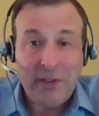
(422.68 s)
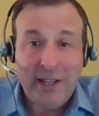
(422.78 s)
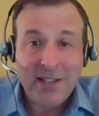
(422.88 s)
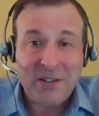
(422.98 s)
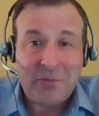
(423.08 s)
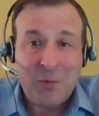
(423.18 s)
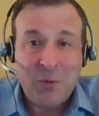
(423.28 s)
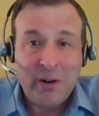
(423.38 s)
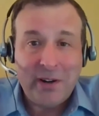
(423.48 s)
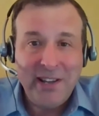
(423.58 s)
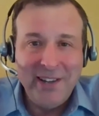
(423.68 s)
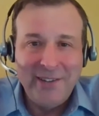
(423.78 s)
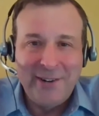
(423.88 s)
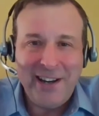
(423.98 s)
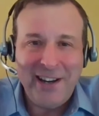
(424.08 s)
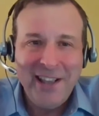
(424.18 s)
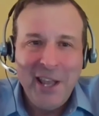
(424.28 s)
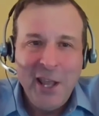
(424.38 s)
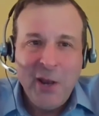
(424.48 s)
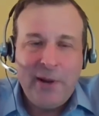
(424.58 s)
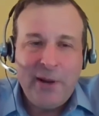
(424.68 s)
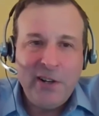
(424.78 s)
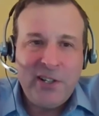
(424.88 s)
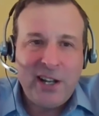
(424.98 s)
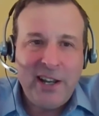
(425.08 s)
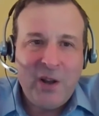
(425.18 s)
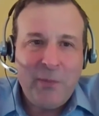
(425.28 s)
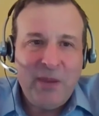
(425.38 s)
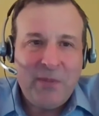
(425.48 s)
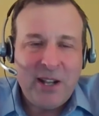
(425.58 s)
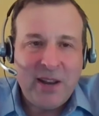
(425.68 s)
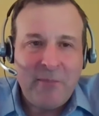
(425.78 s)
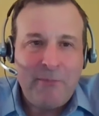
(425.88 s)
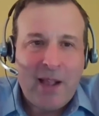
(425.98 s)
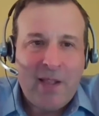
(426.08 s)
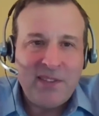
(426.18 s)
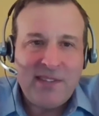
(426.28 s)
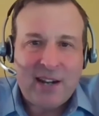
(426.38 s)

get some reward, right? But we're trying to help people kind of balance